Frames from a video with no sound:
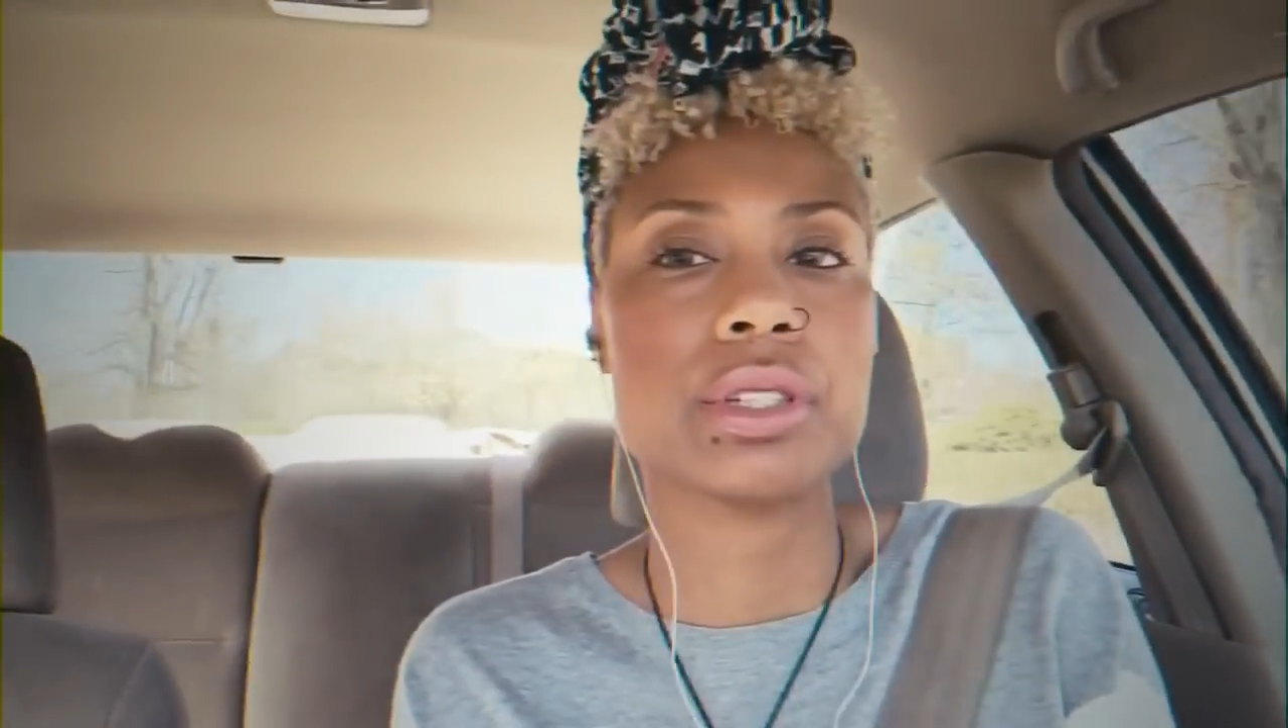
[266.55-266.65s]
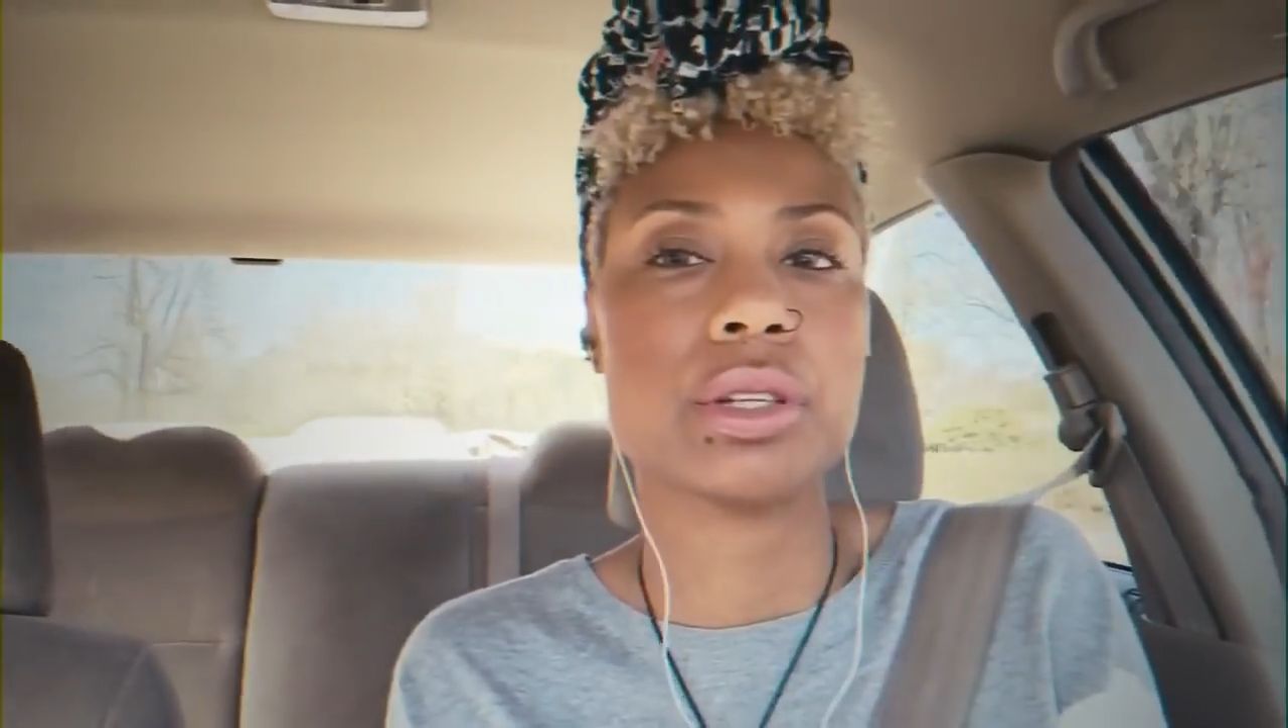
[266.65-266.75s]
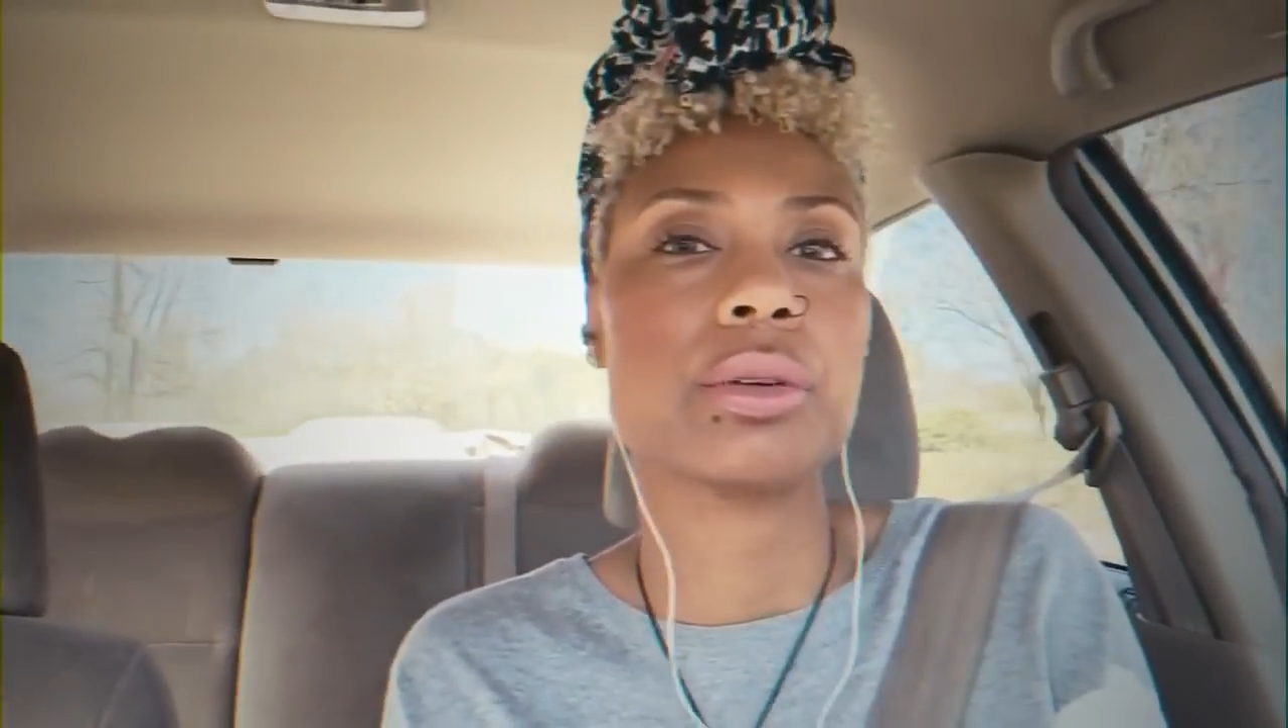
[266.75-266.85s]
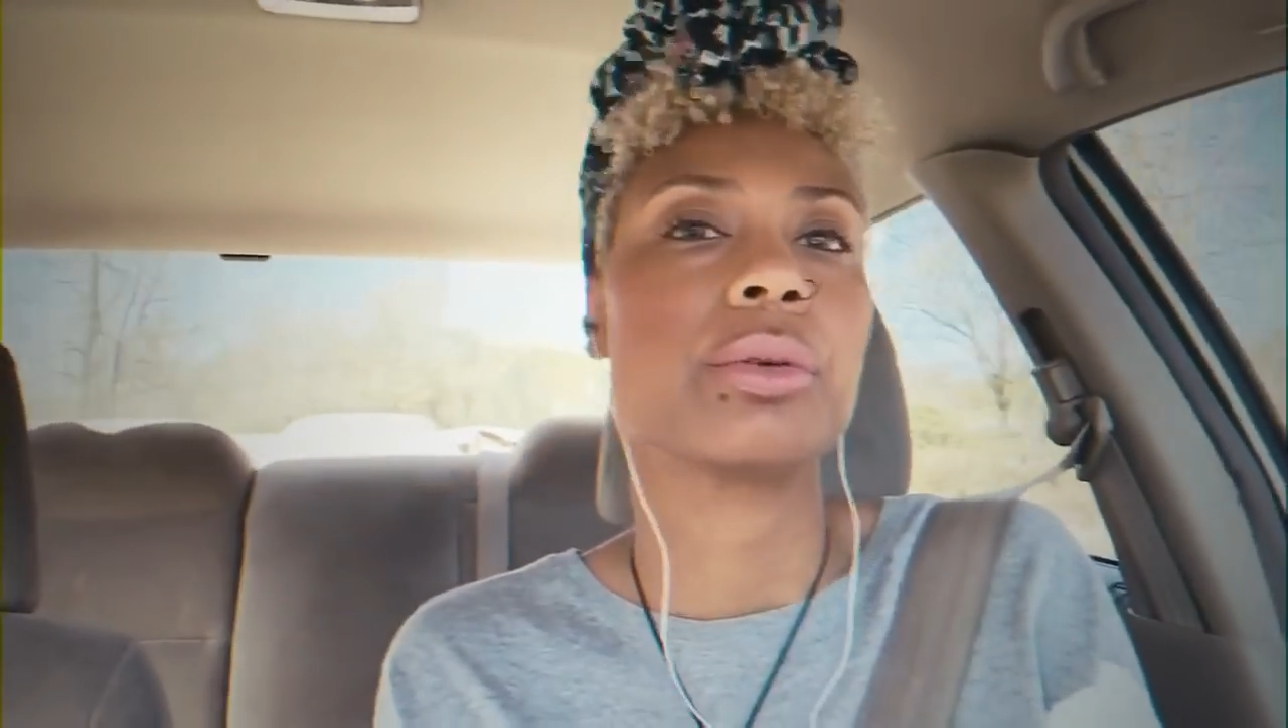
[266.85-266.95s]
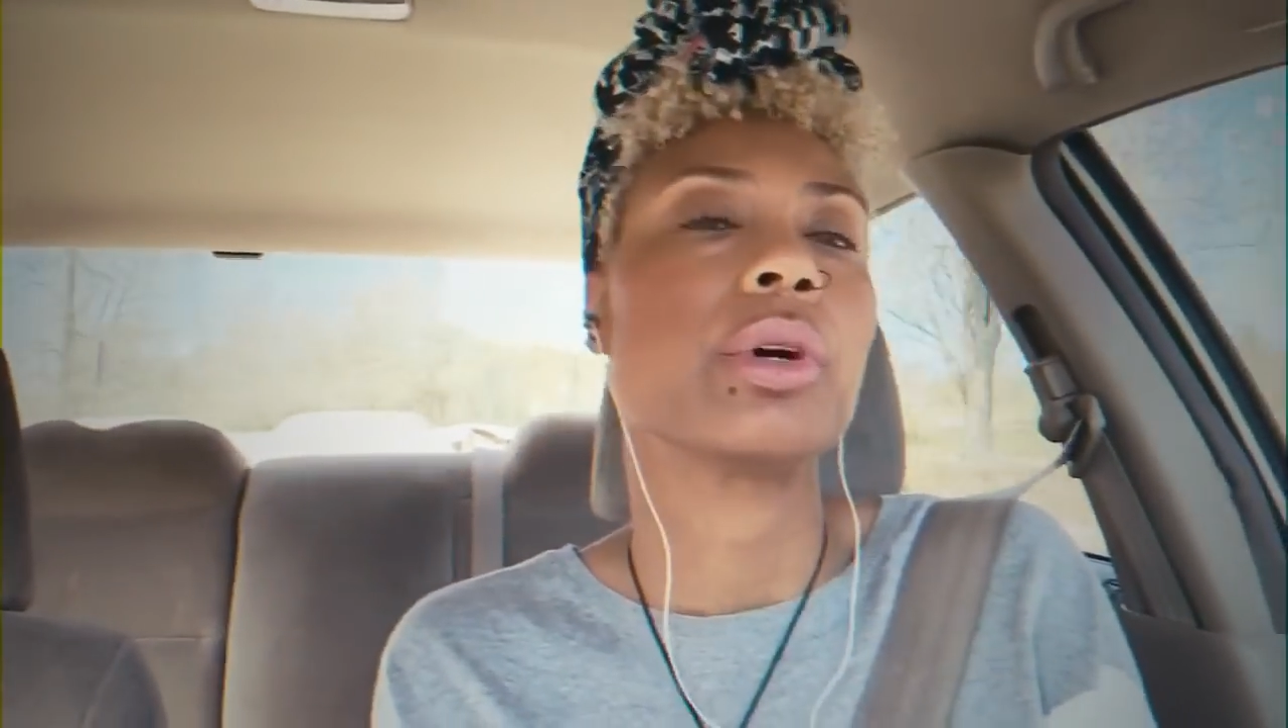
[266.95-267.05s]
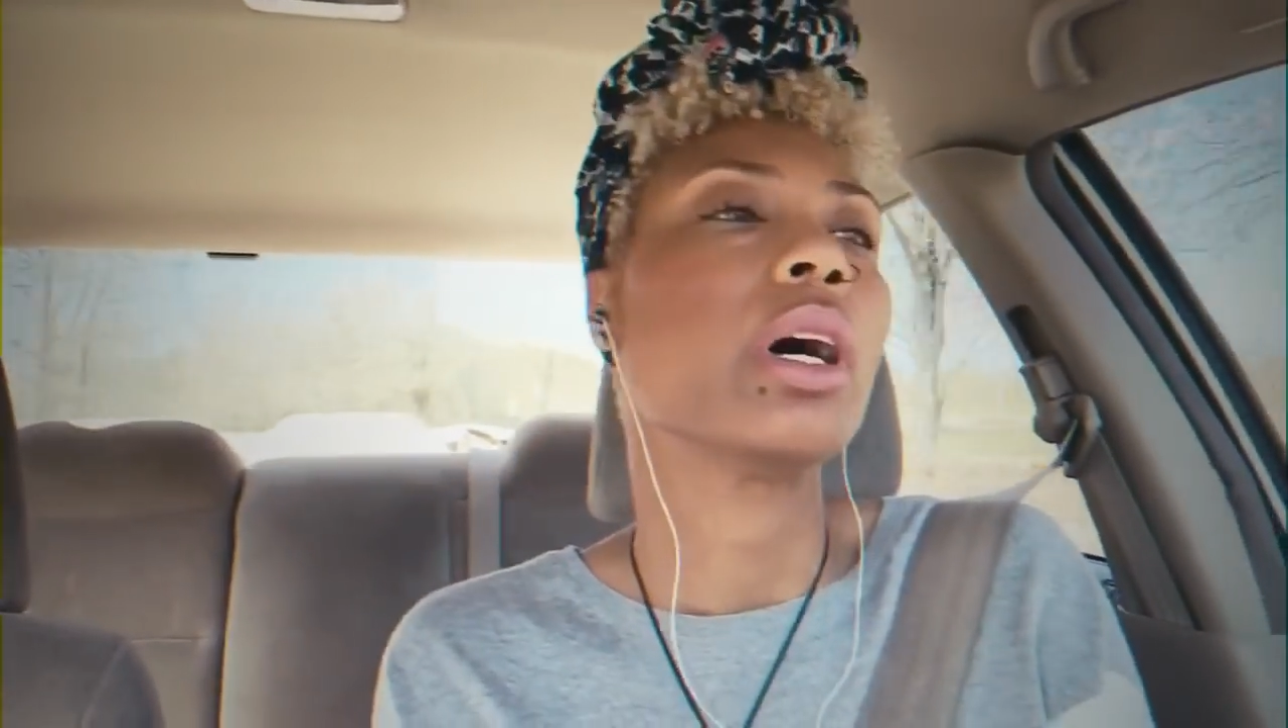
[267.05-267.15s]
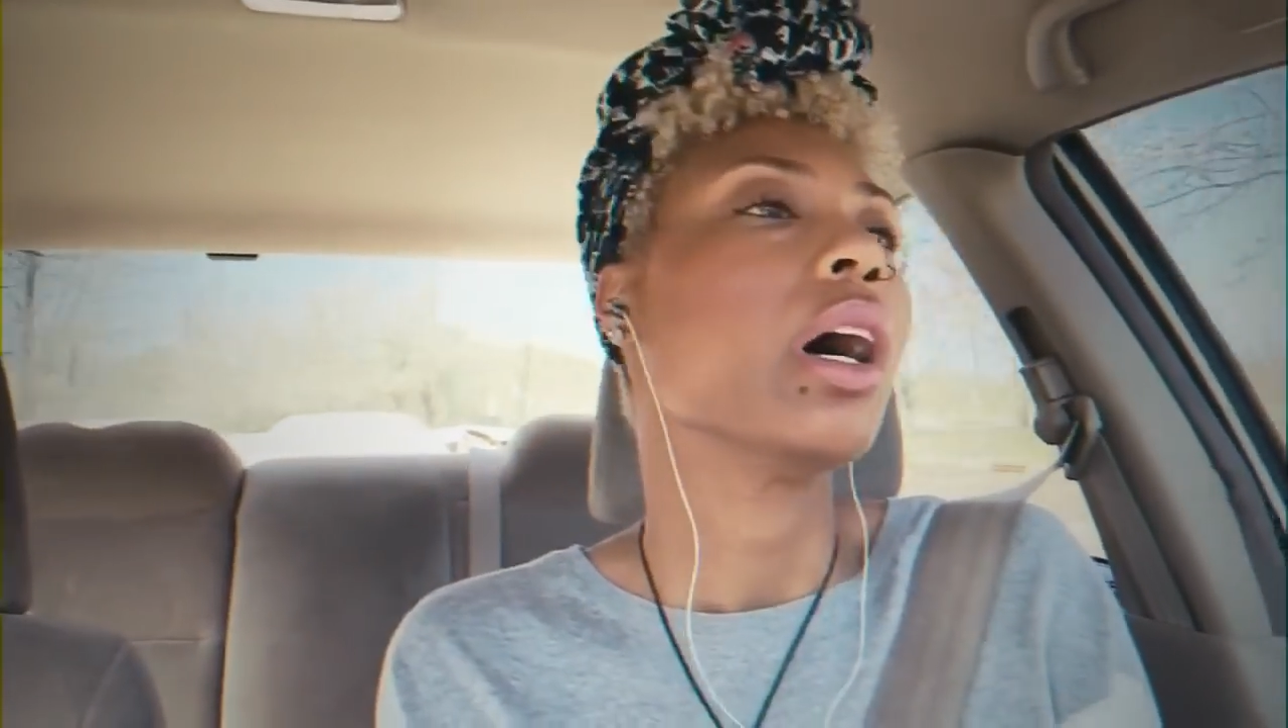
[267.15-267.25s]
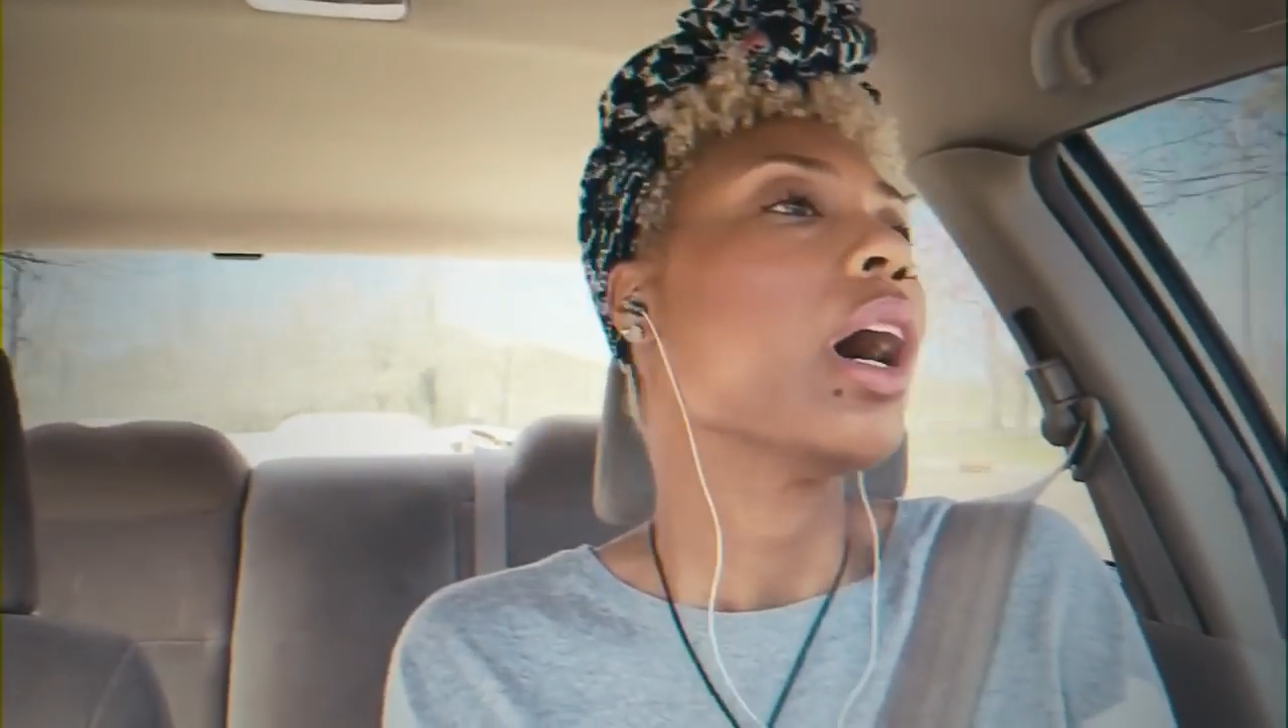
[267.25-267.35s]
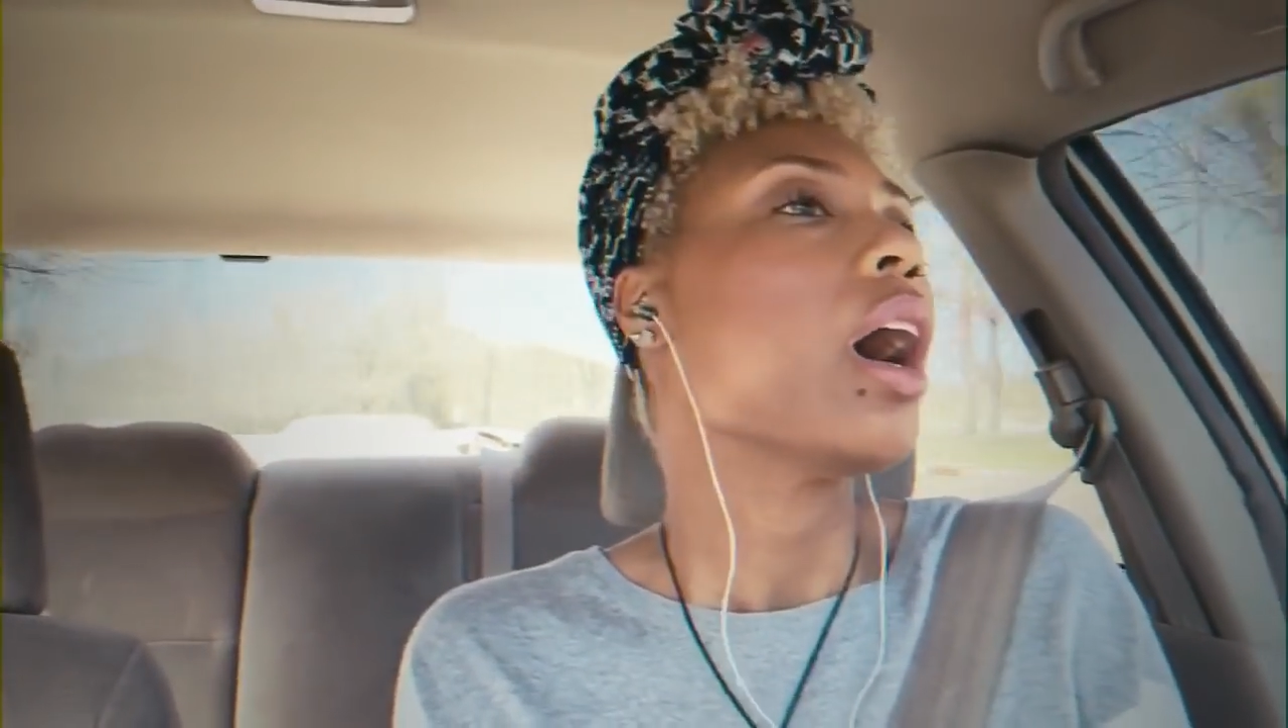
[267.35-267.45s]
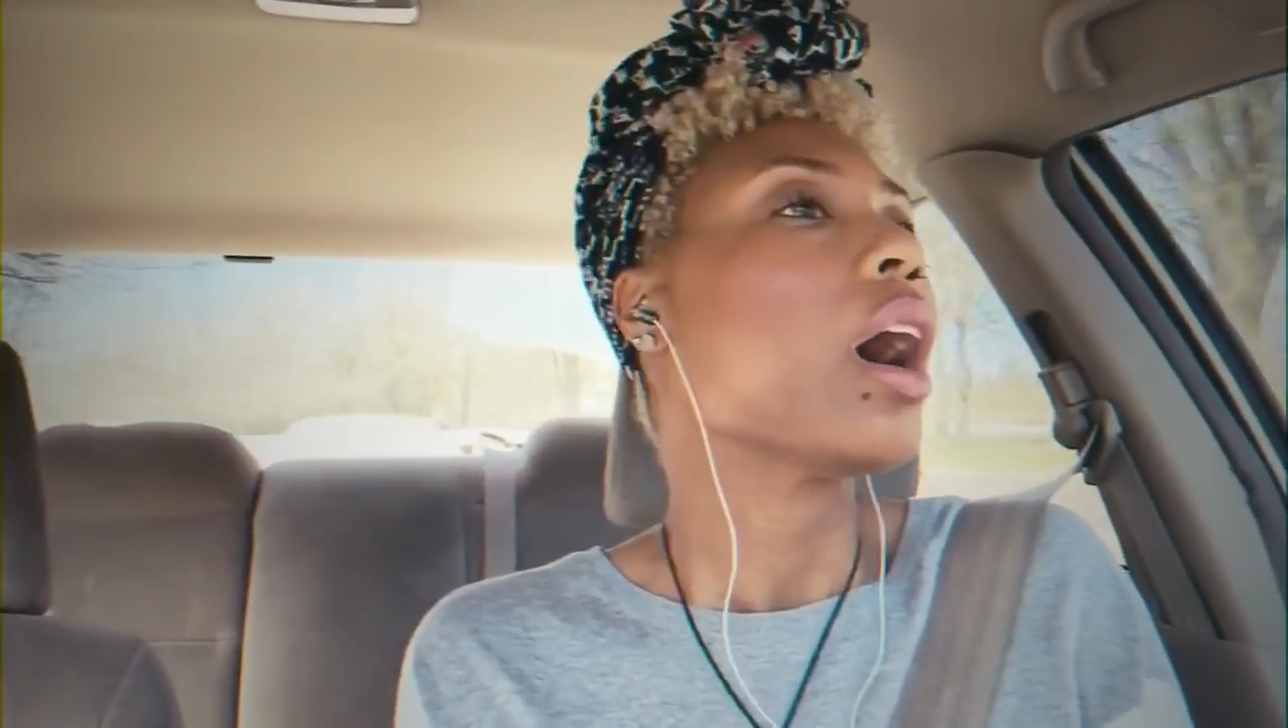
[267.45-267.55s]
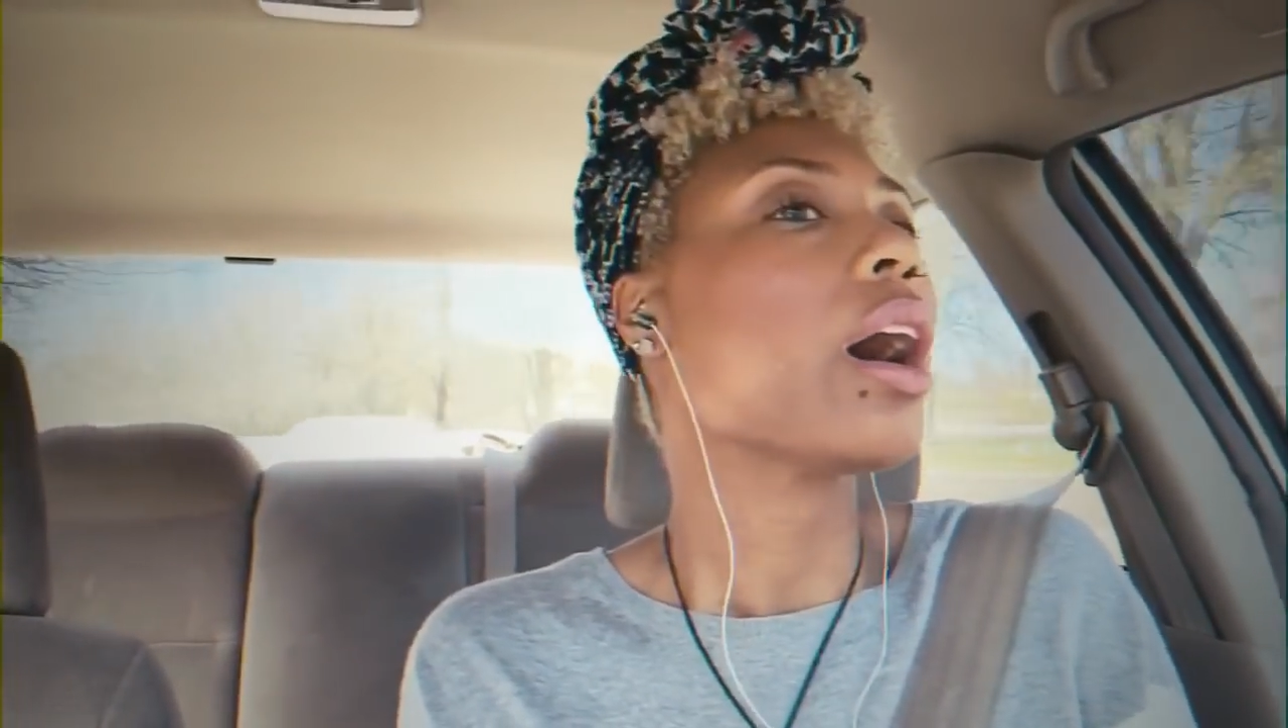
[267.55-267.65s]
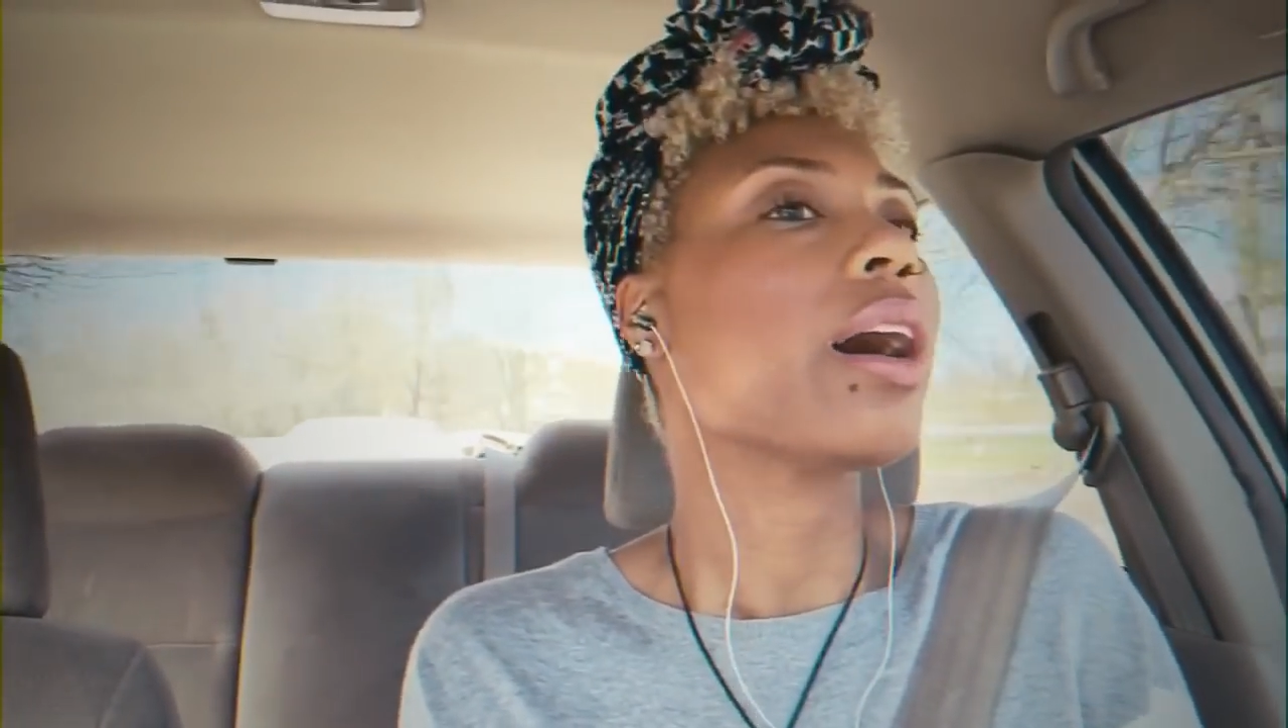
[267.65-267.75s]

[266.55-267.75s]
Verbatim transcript: to you.